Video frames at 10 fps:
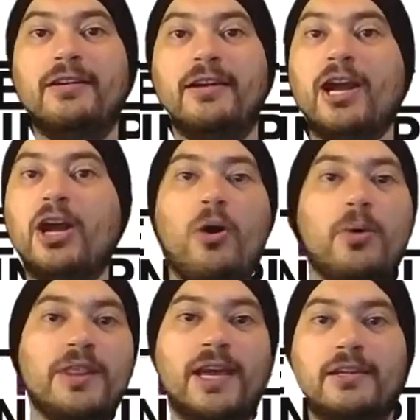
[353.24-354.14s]
and go
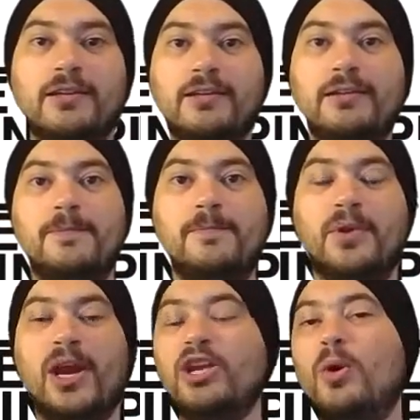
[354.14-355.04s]
with it,
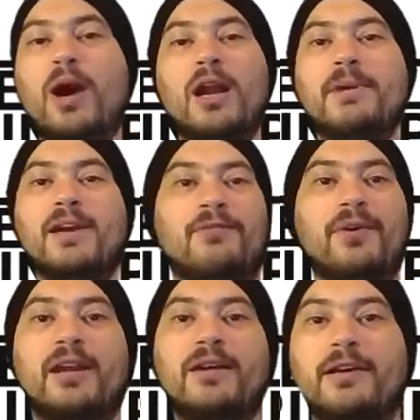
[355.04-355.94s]
right? You don't want to be
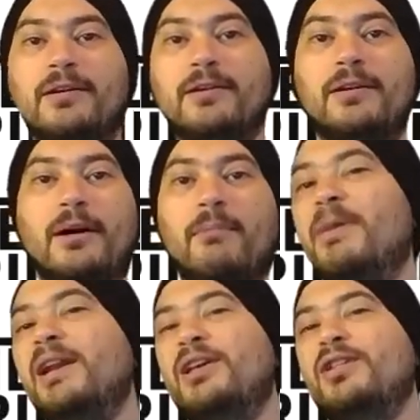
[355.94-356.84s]
afraid of it.
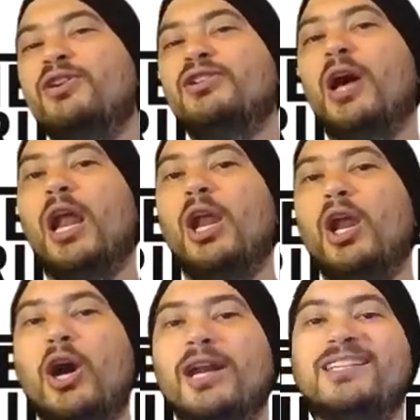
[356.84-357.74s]
But there's a
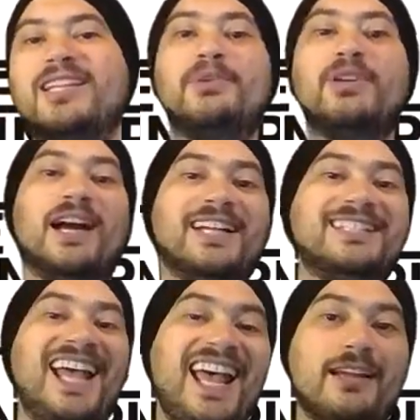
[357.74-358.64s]
lot of steps you got to
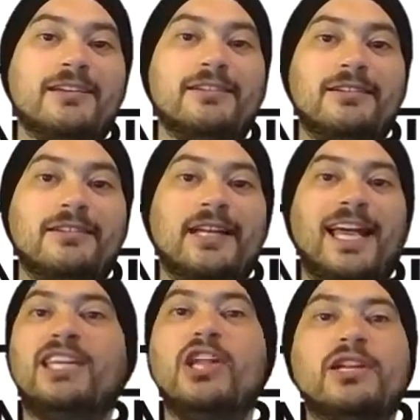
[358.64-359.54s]
take.
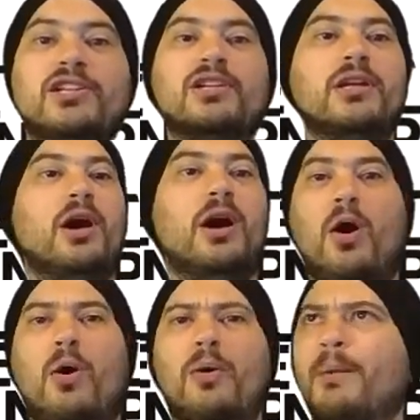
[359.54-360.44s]
It's not just,
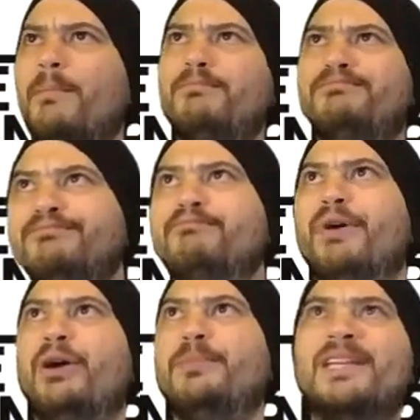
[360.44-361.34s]
oh,
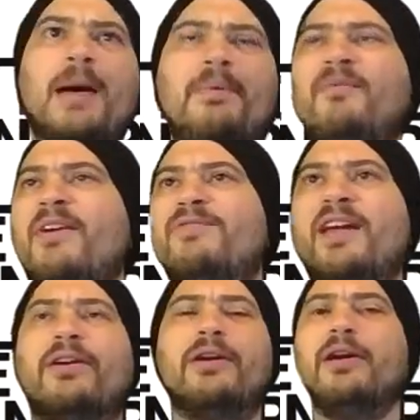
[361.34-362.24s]
boom, snap of my
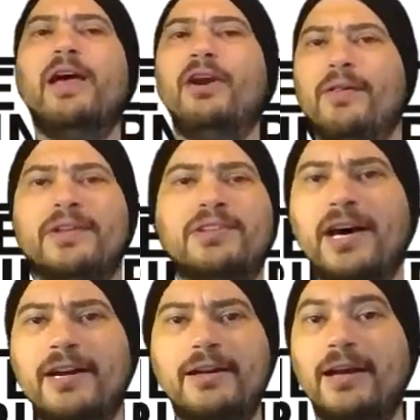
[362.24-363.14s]
finger, and all of a
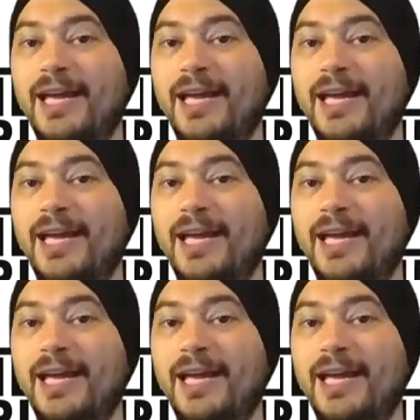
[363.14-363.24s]
sudden